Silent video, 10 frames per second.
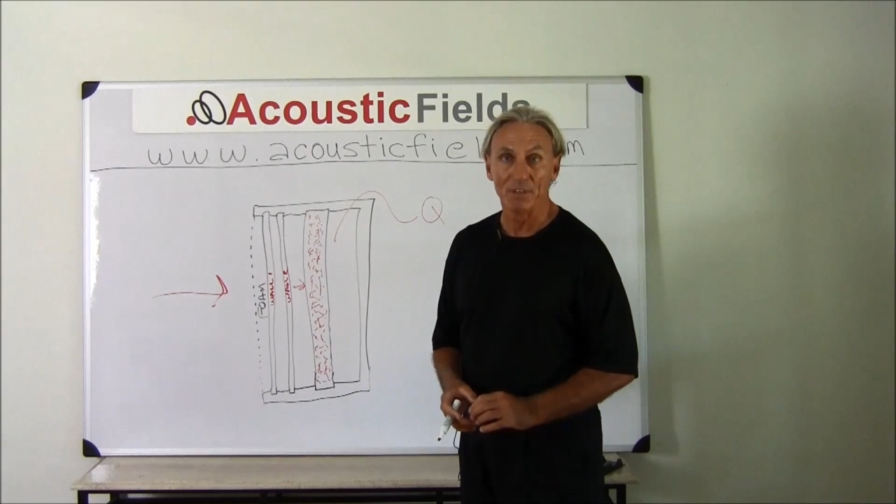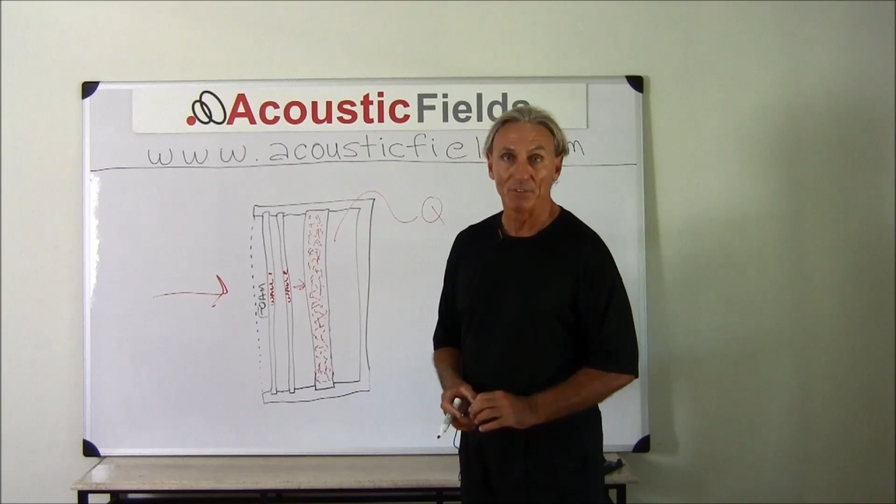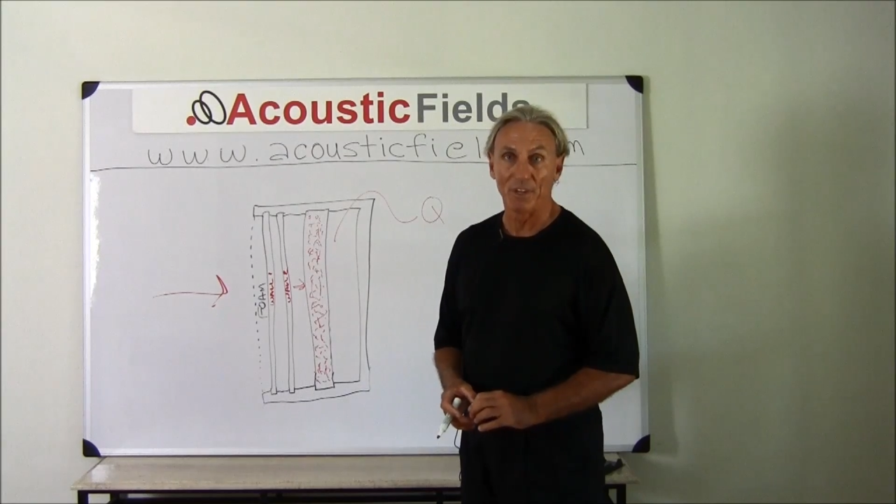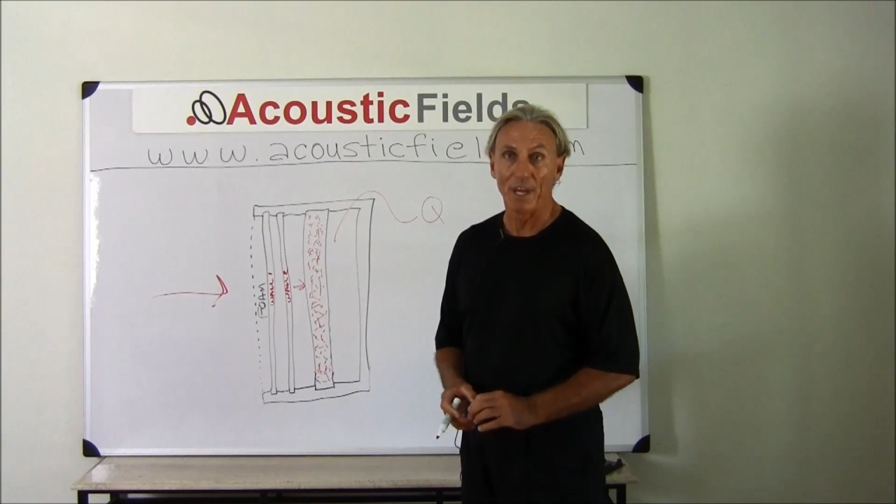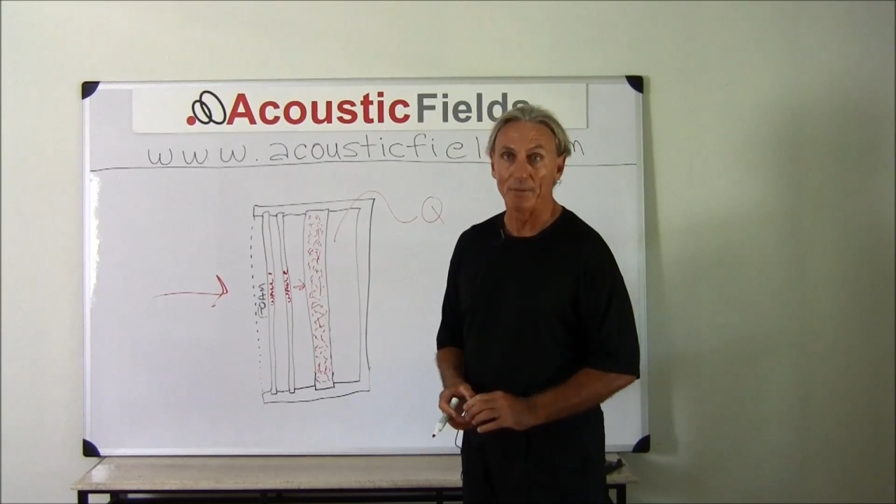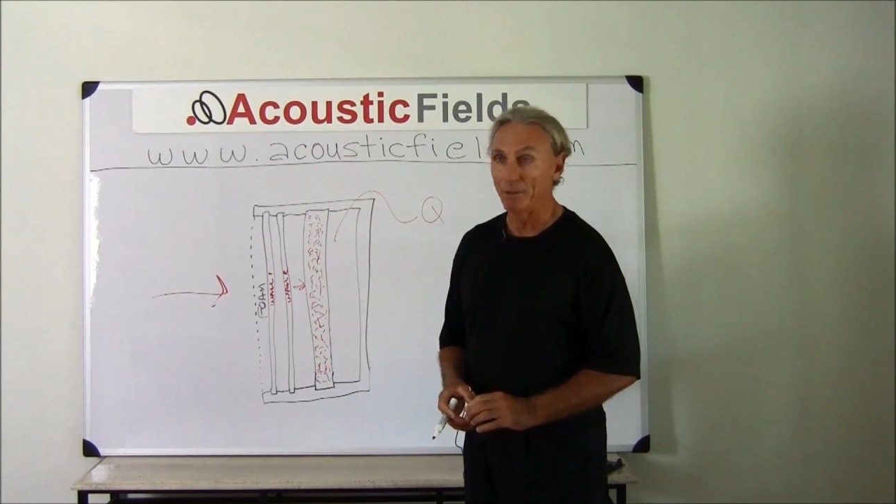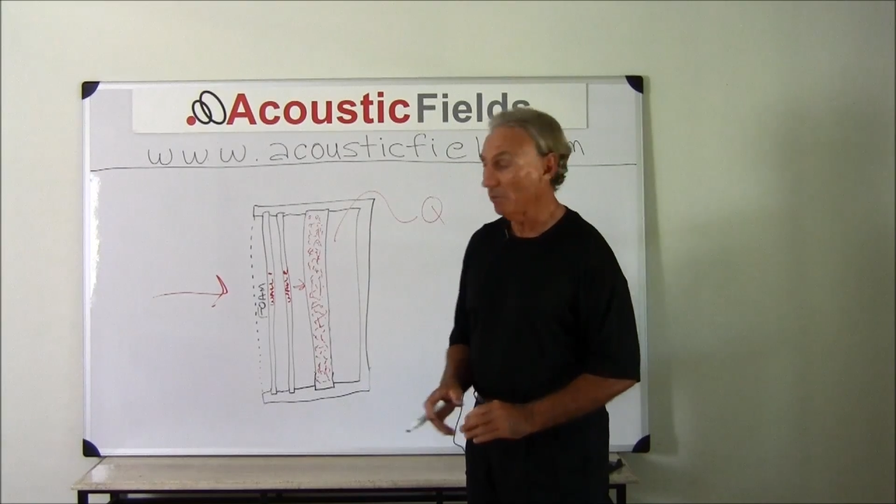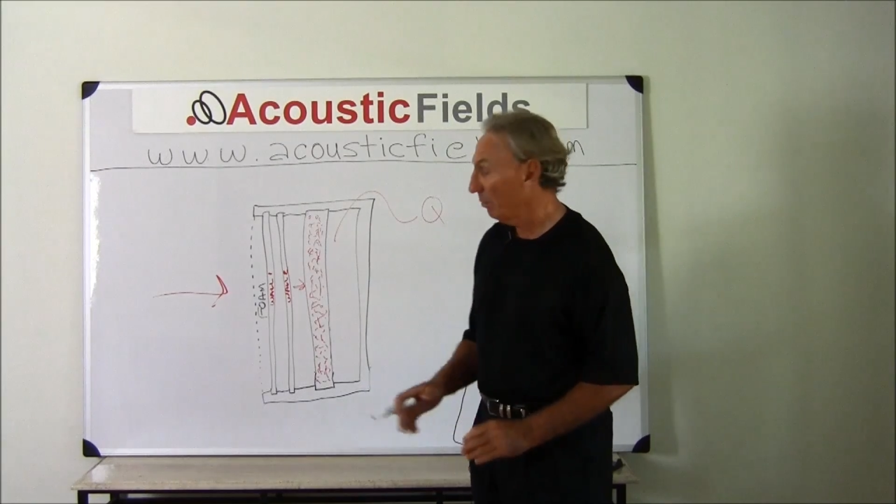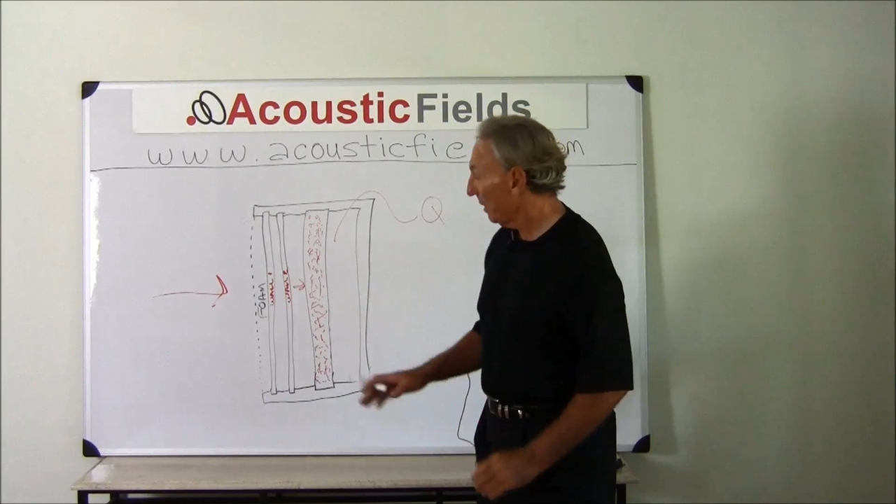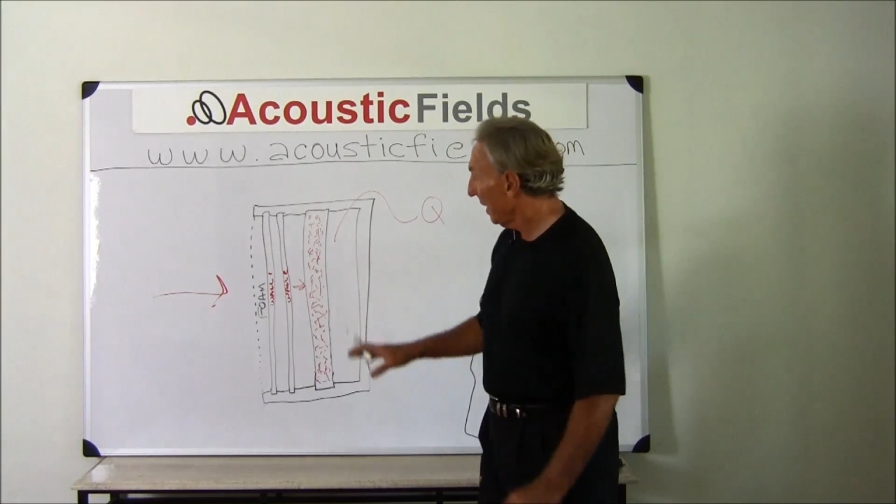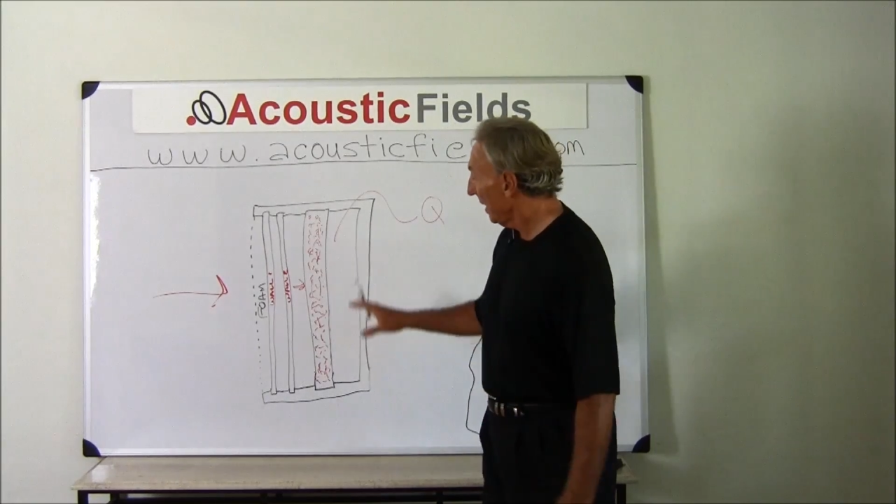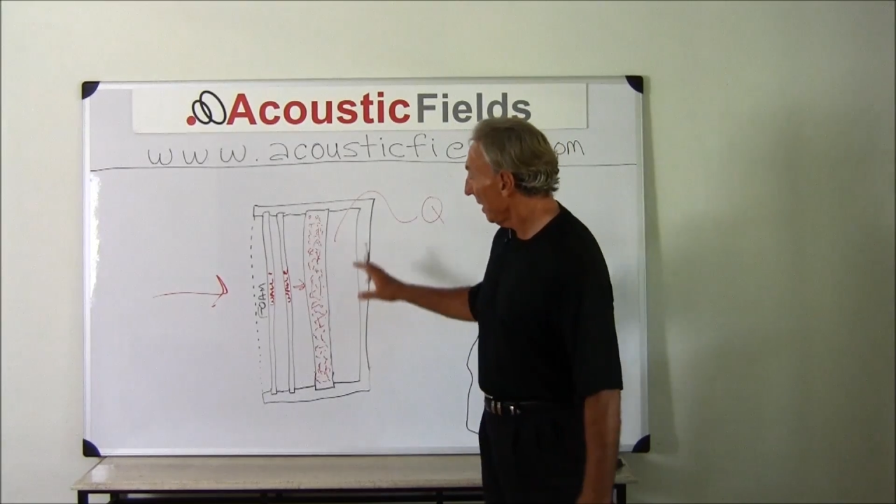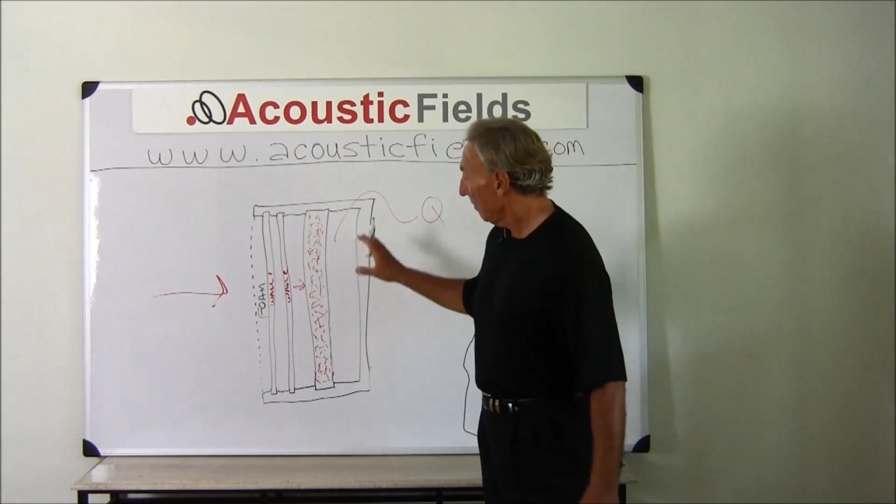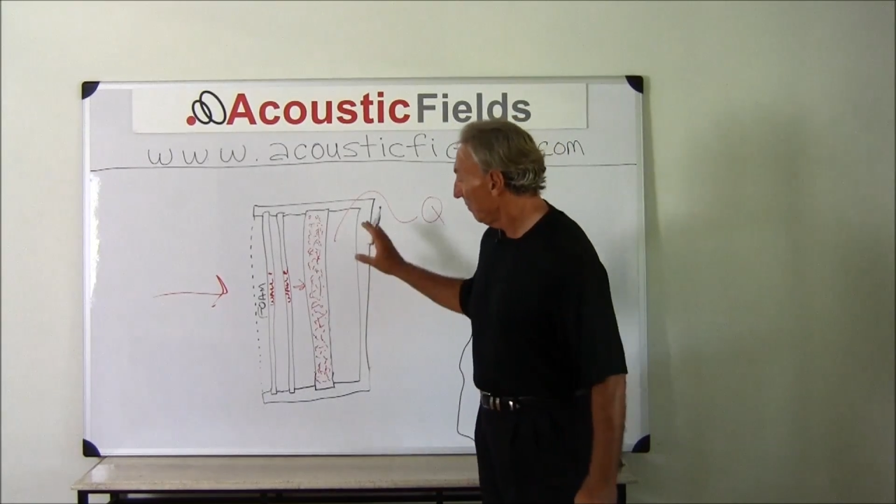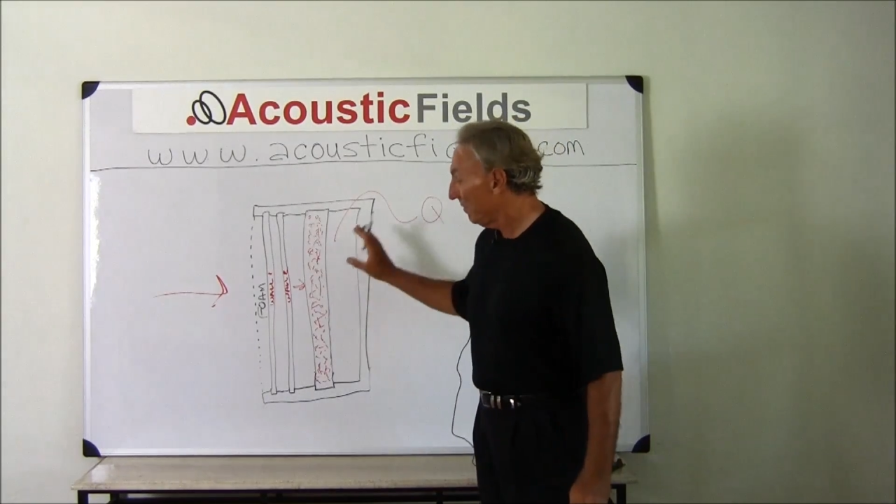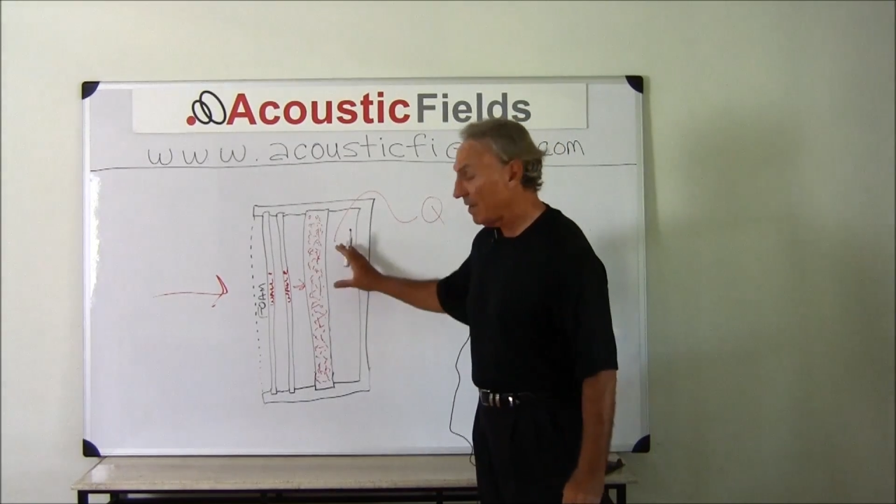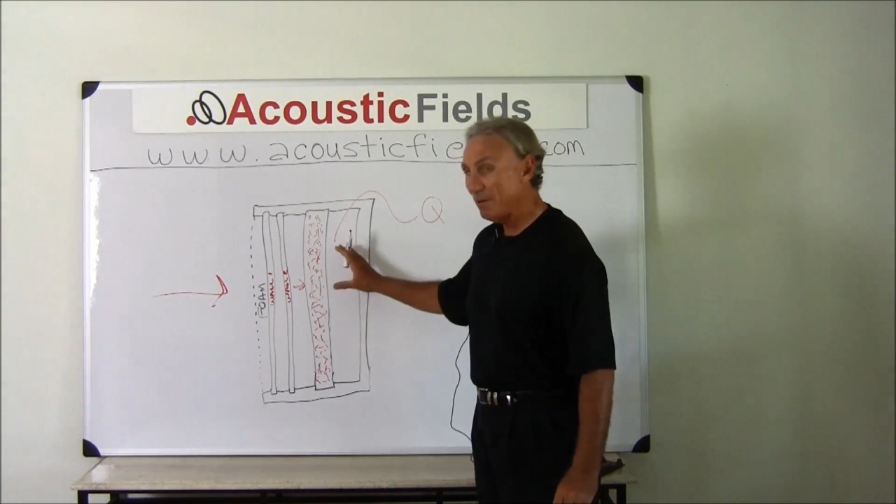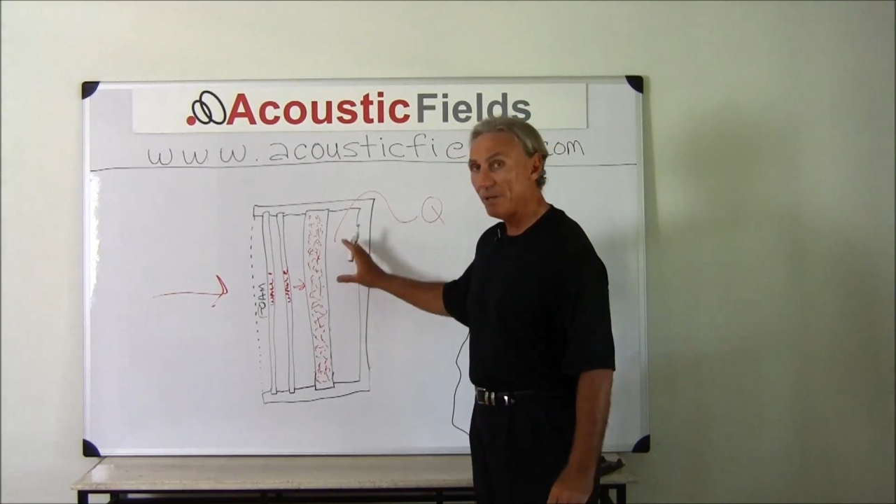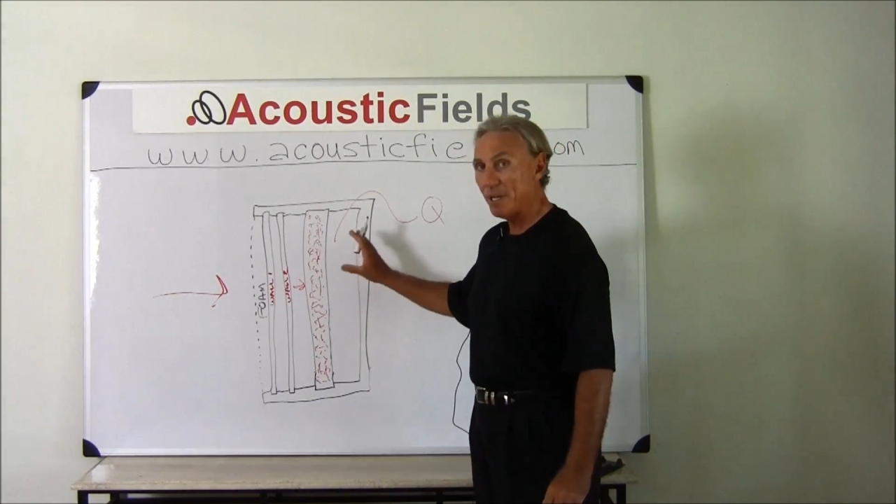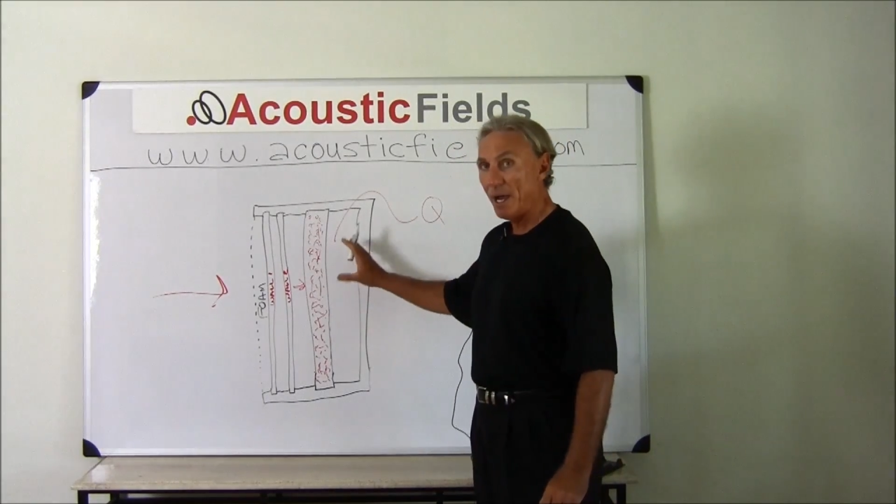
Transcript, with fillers: inside of it. So we get a very